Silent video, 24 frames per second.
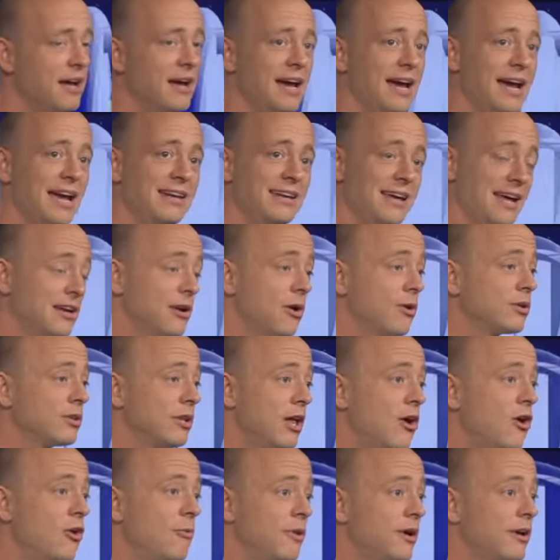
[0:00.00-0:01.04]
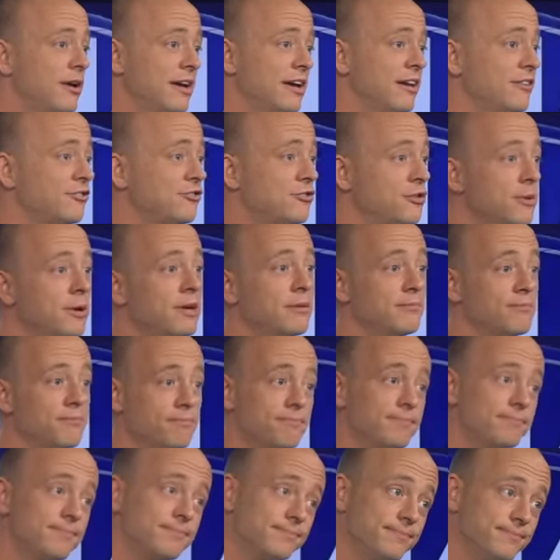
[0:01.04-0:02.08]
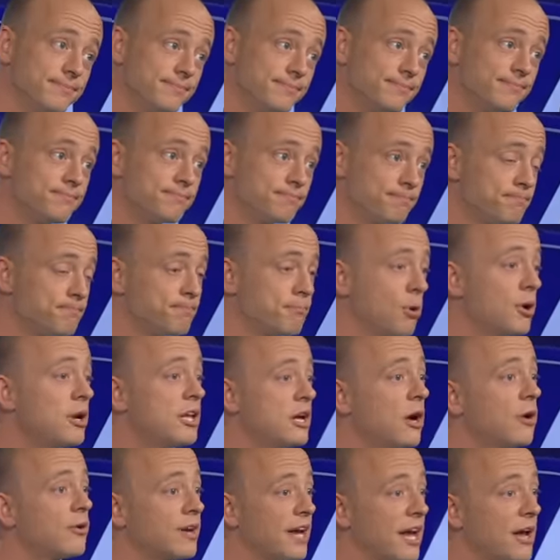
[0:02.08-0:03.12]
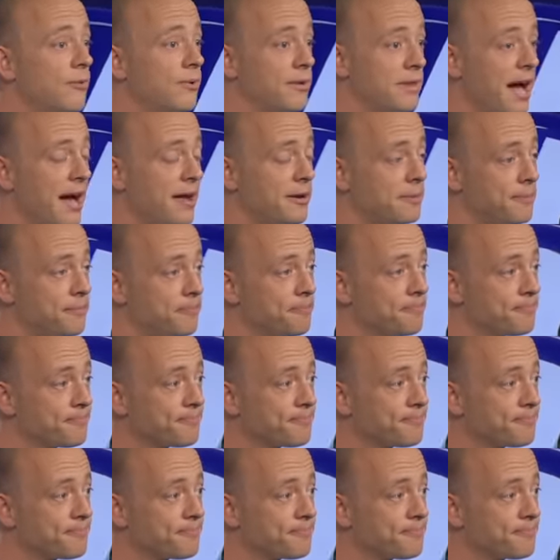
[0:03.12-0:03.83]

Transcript: And, and Oklahoma is doing pretty okay without him.